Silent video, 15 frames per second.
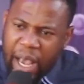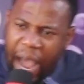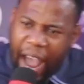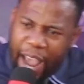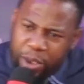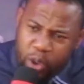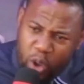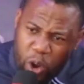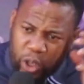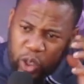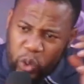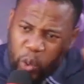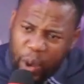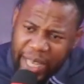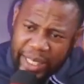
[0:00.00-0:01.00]
Are you
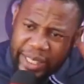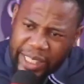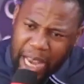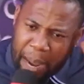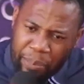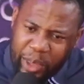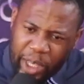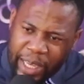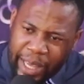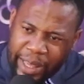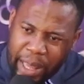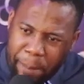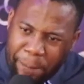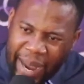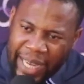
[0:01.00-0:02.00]
doing something in
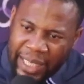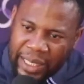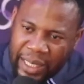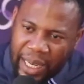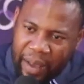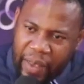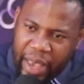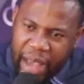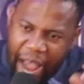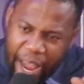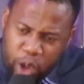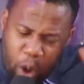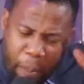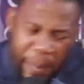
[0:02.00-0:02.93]
the mind? Are you